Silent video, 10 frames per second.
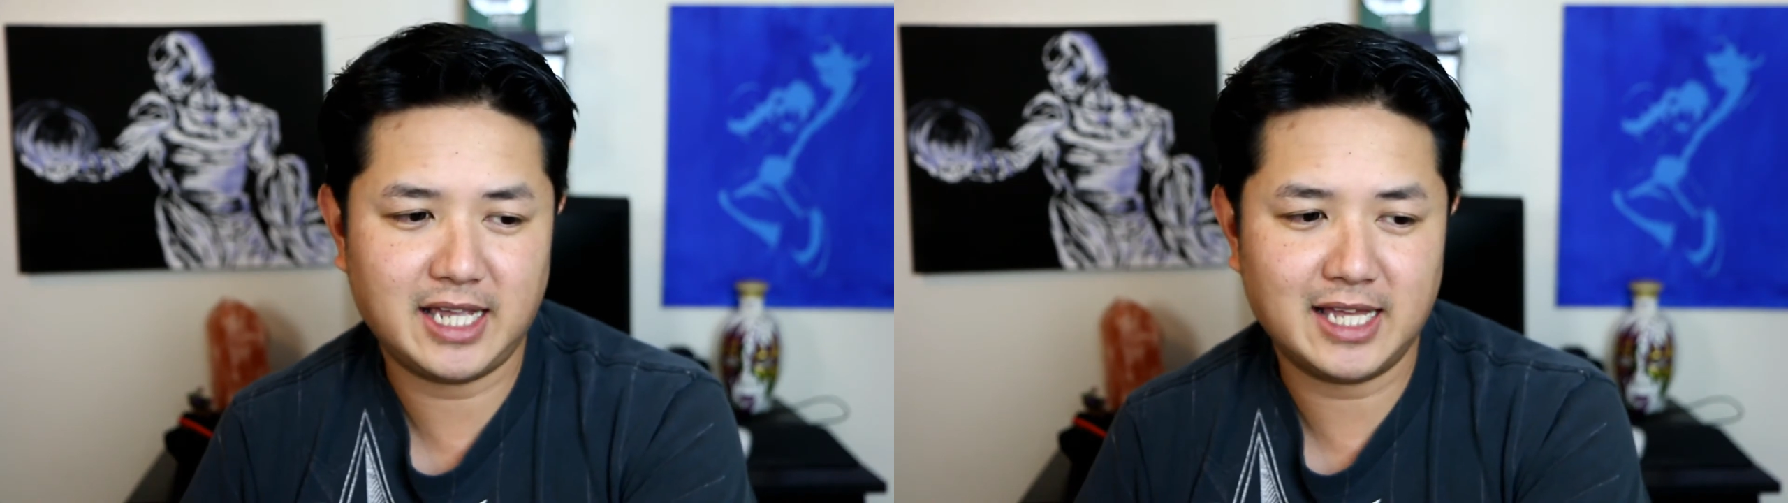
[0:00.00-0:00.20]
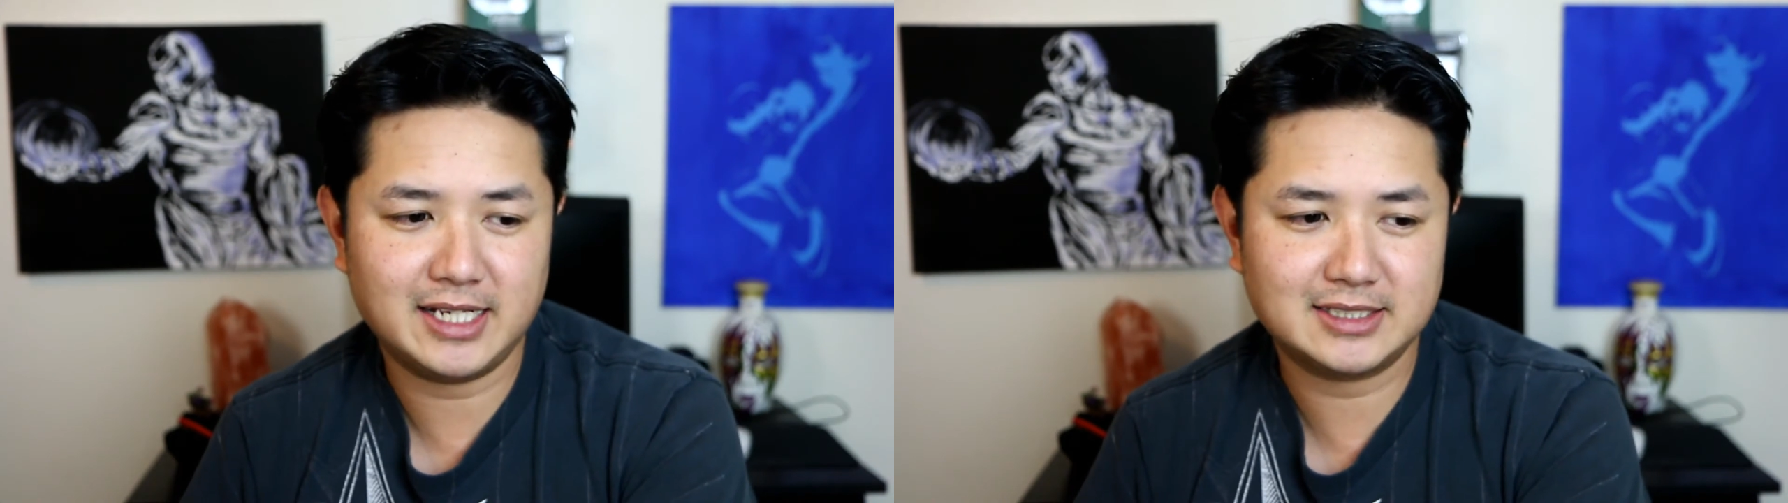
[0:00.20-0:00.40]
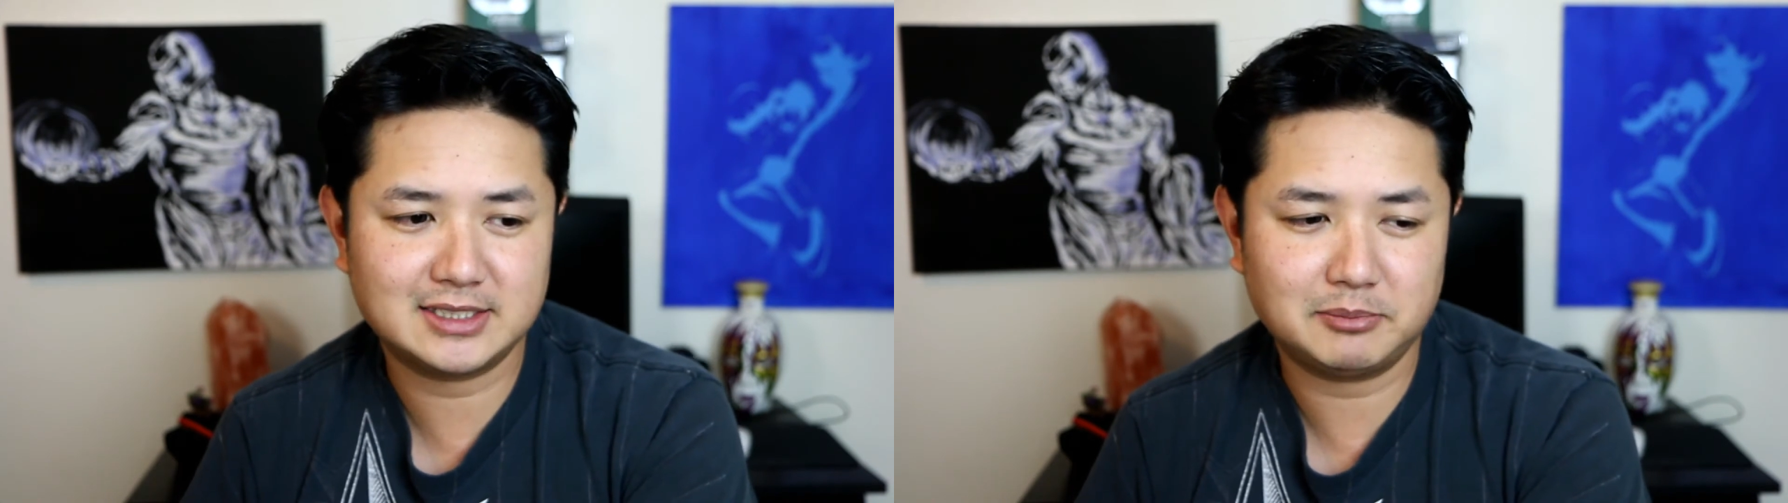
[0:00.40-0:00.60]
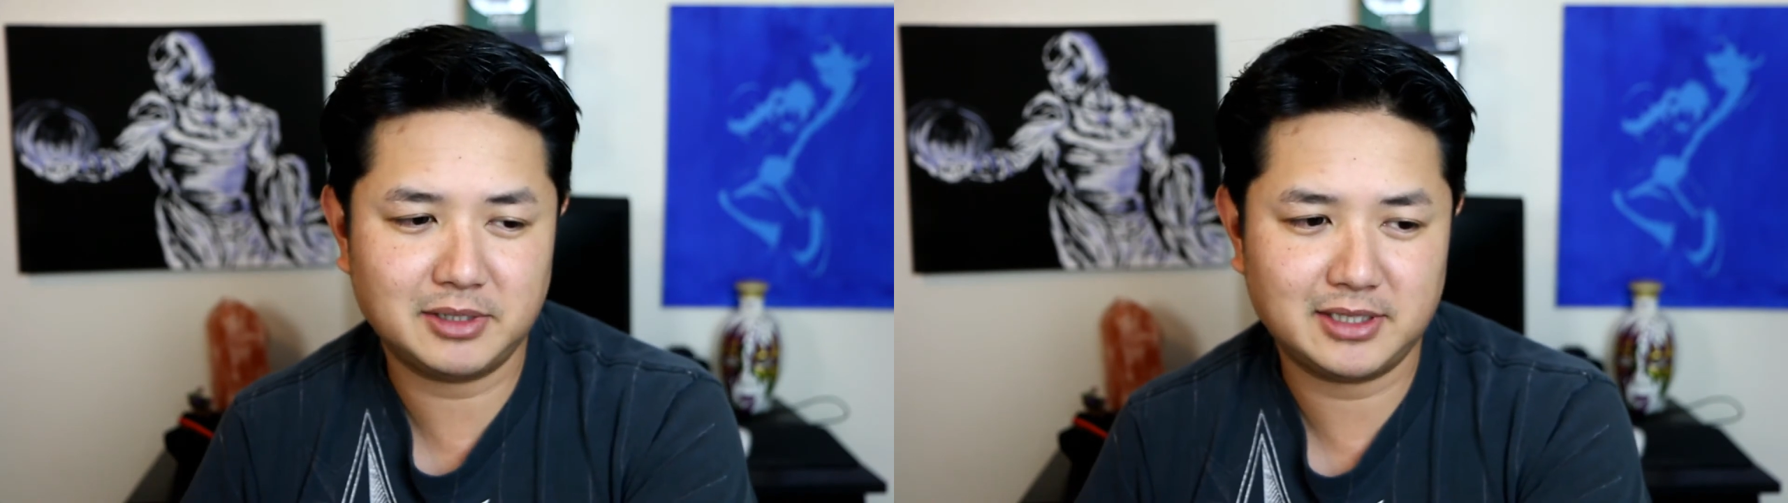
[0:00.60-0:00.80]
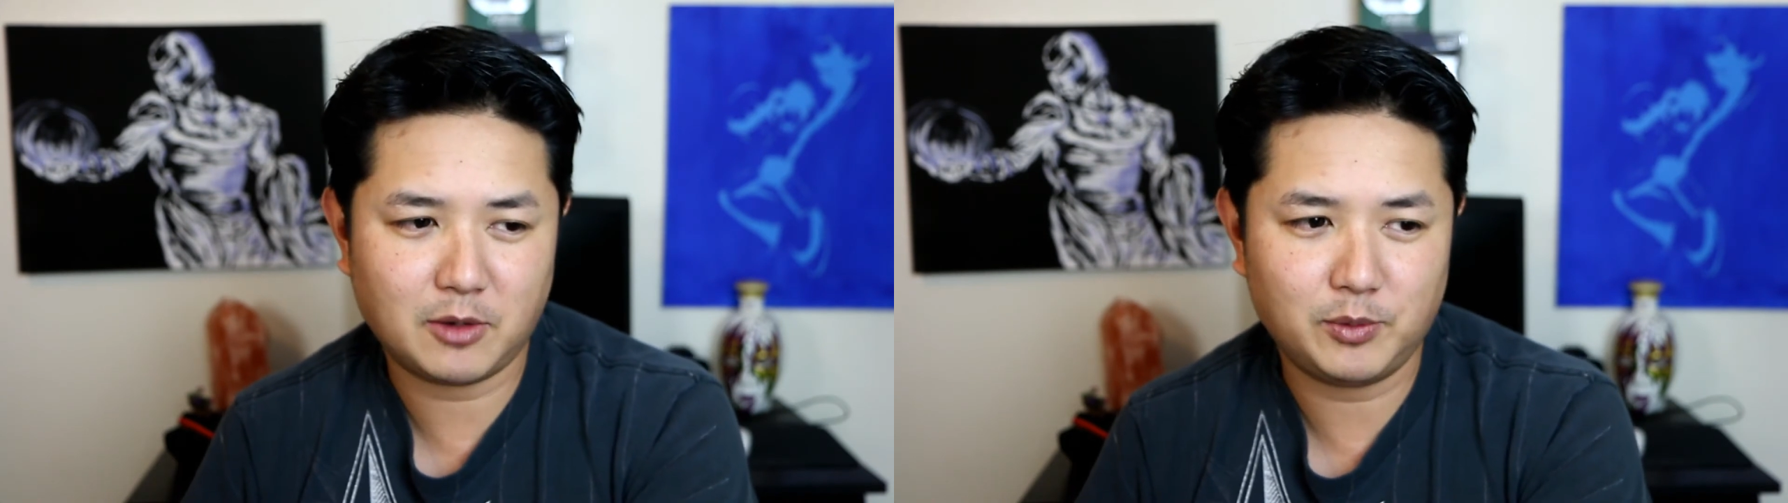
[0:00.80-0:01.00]
and it's something
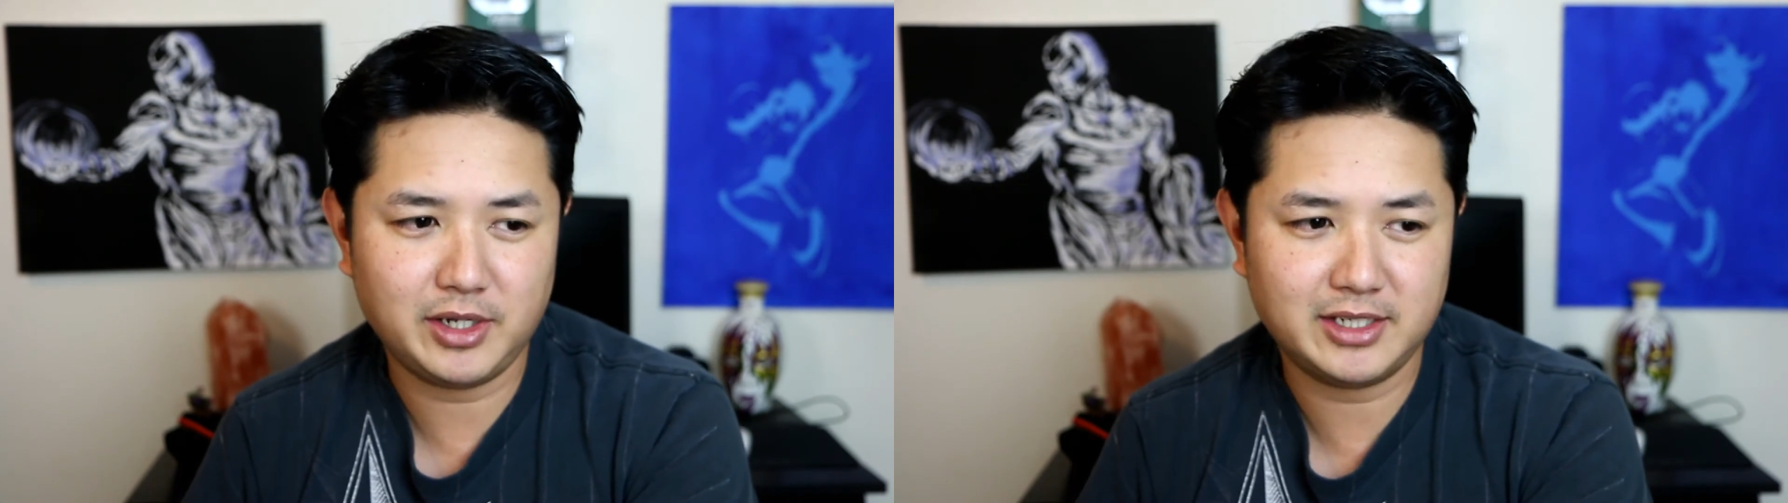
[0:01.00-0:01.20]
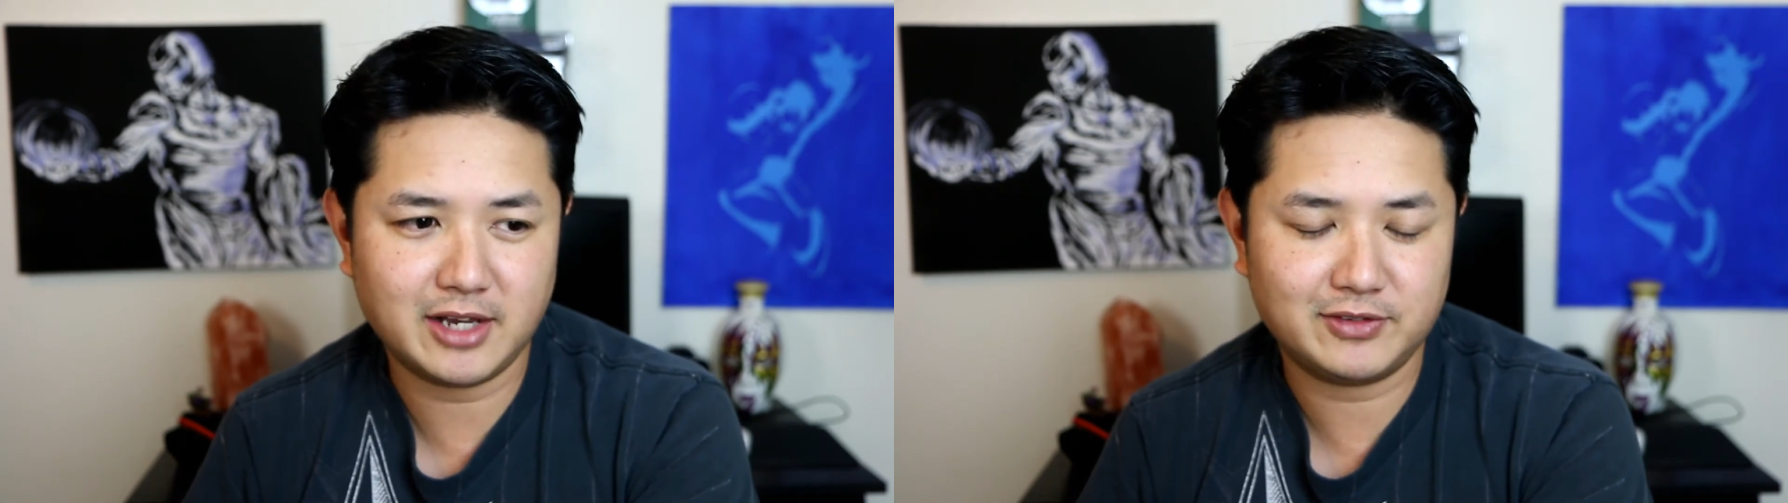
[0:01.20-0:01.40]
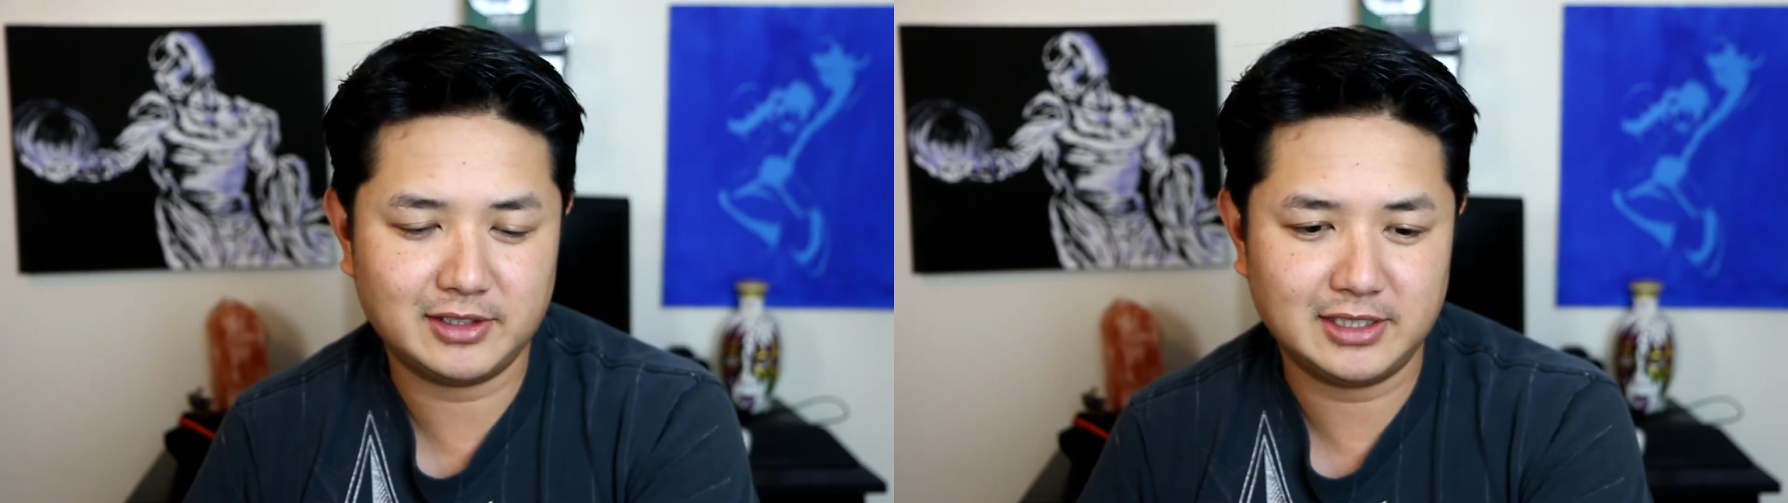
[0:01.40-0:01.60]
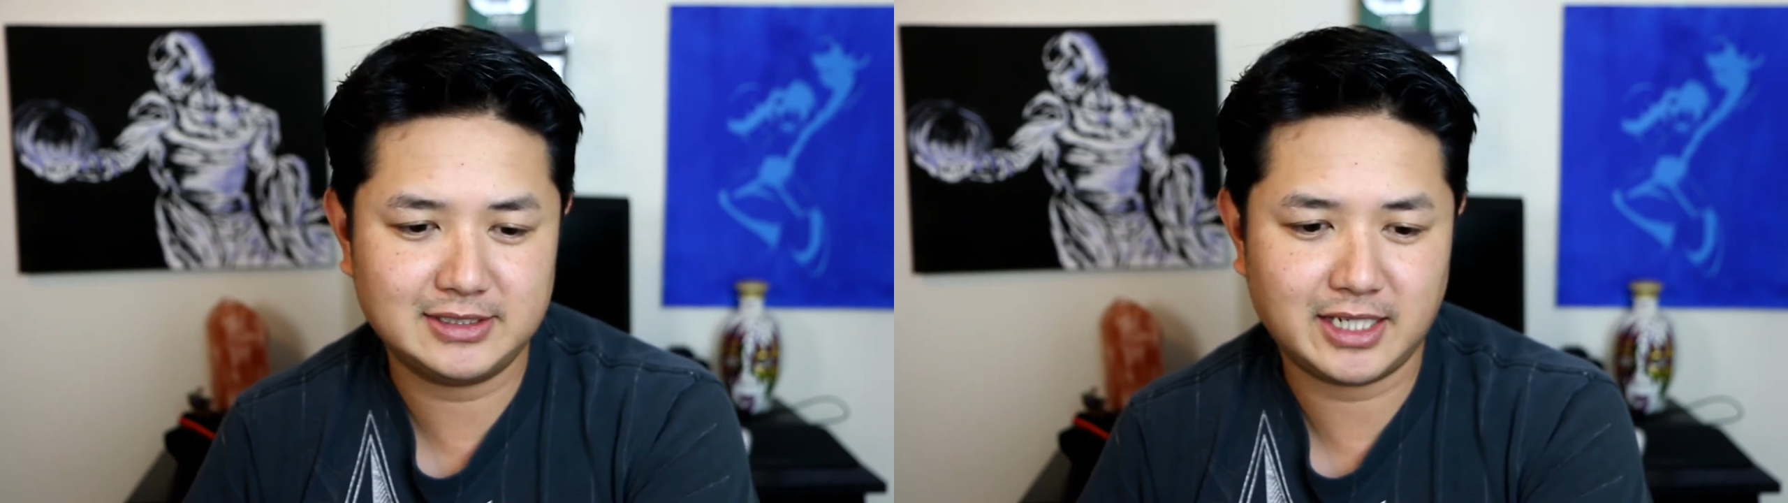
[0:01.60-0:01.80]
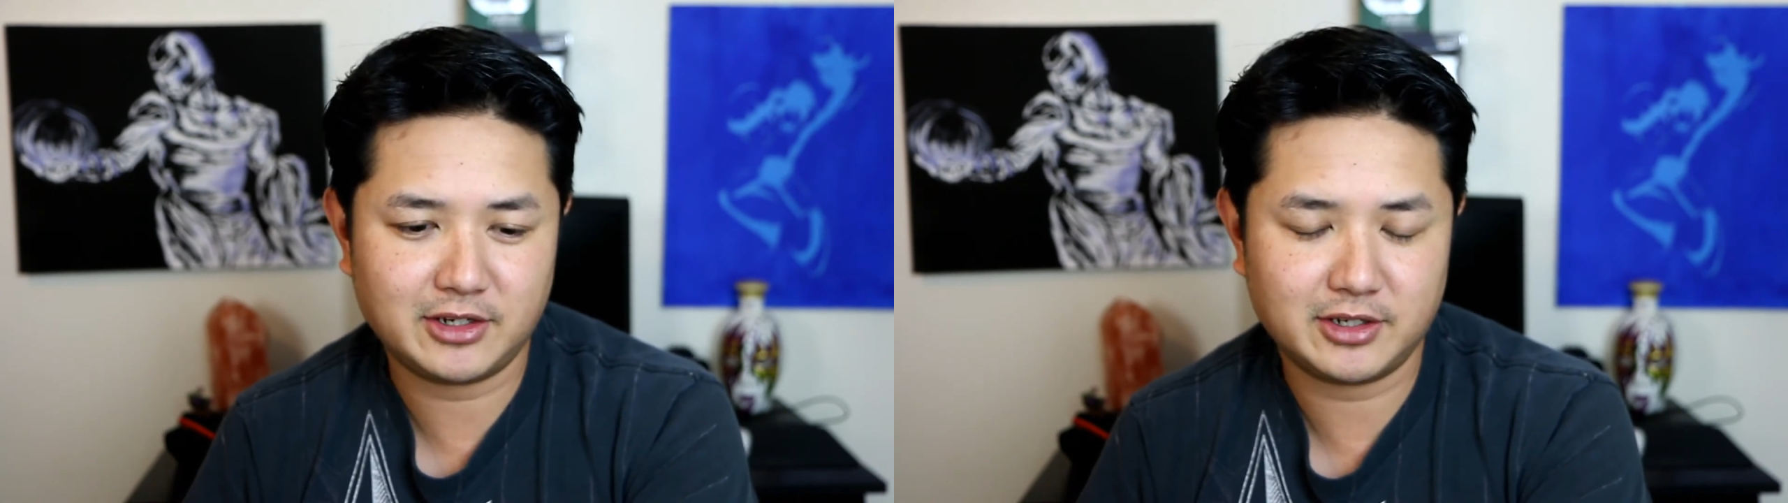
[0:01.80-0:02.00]
that we definitely take